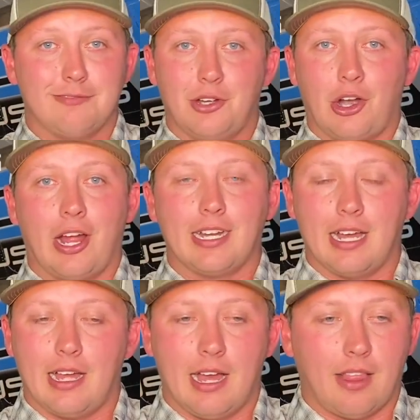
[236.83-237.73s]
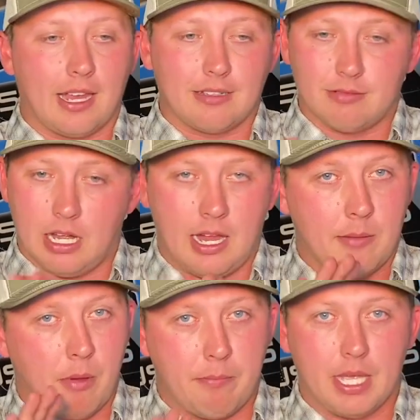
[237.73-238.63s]
All right, I
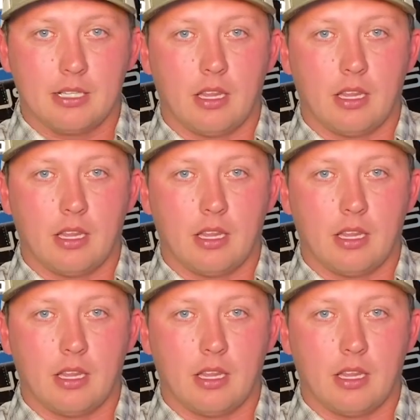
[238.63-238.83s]
am a big